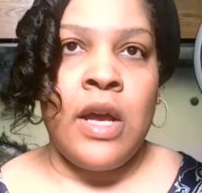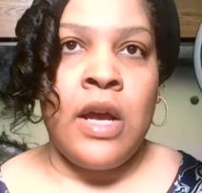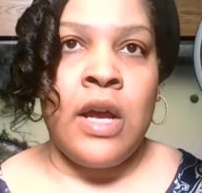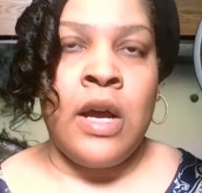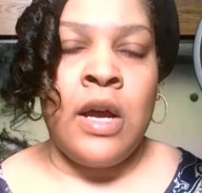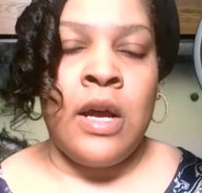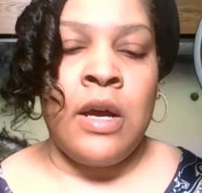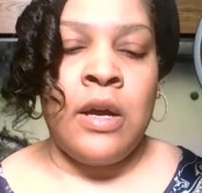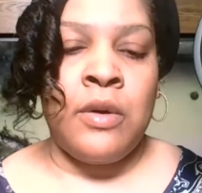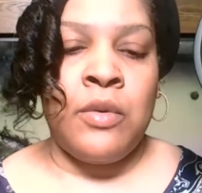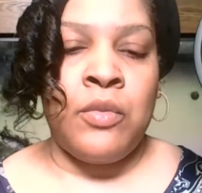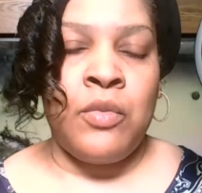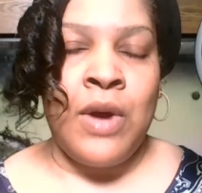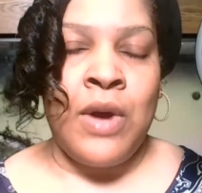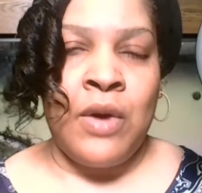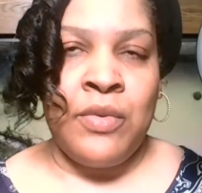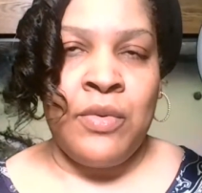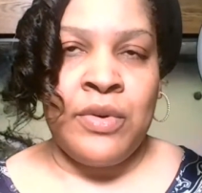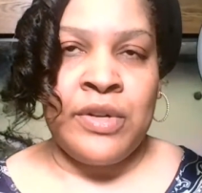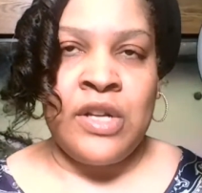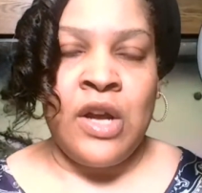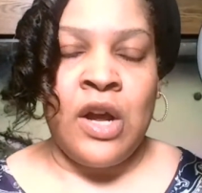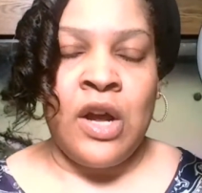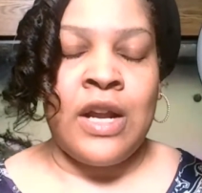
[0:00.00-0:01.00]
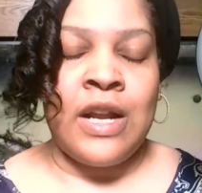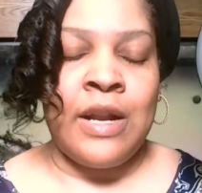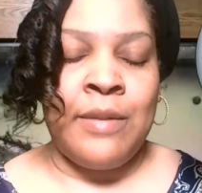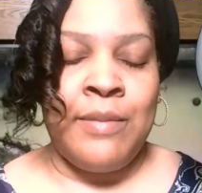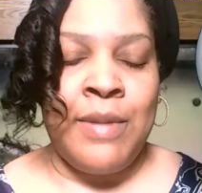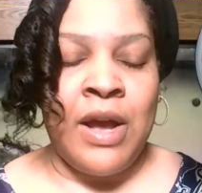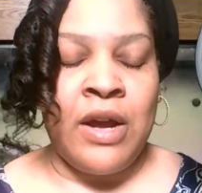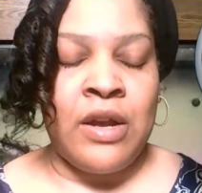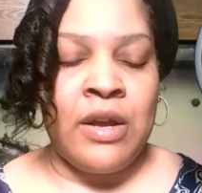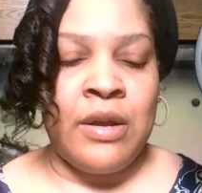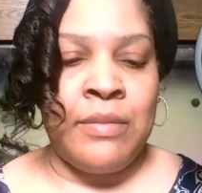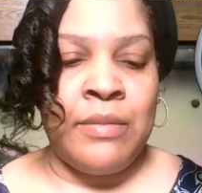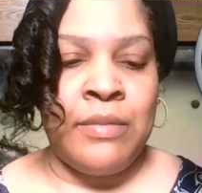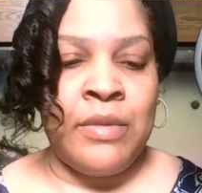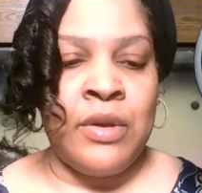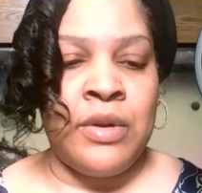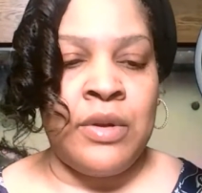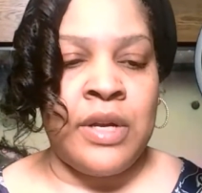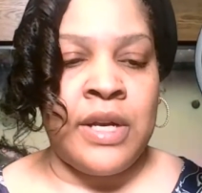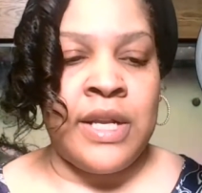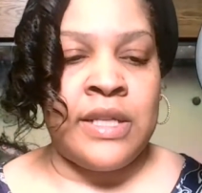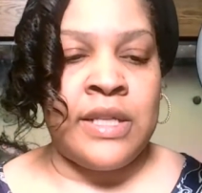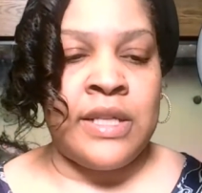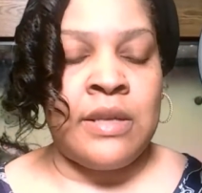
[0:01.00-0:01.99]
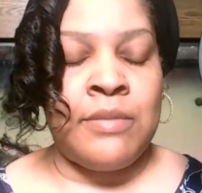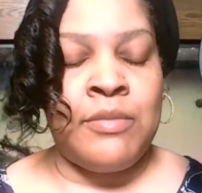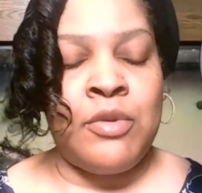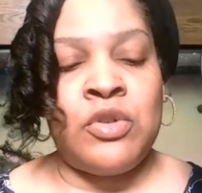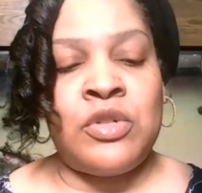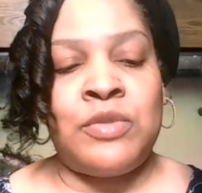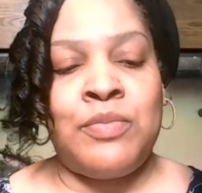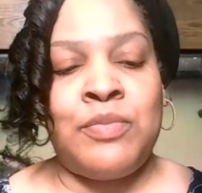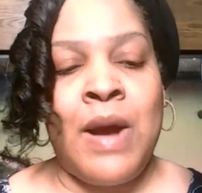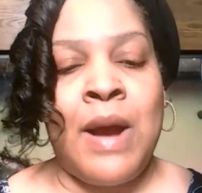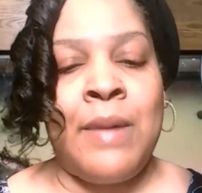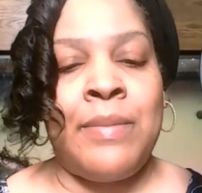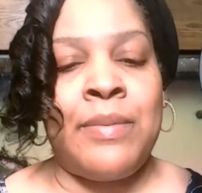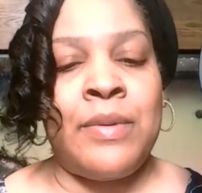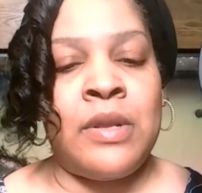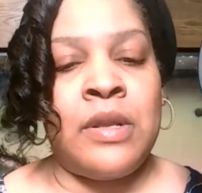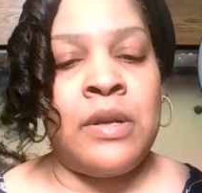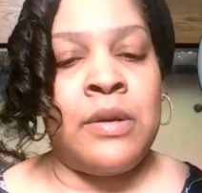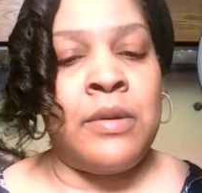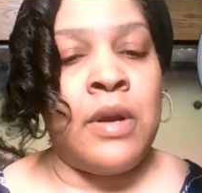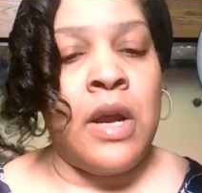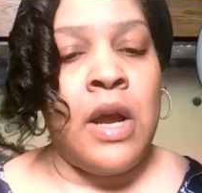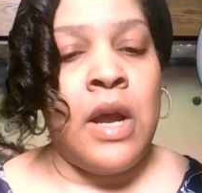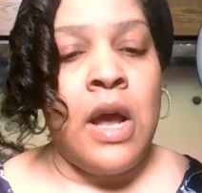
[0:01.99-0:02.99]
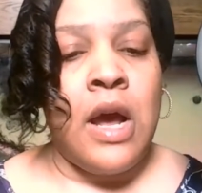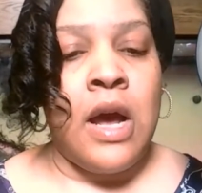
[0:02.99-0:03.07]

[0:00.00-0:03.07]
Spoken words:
while we're talking about communities, the most popular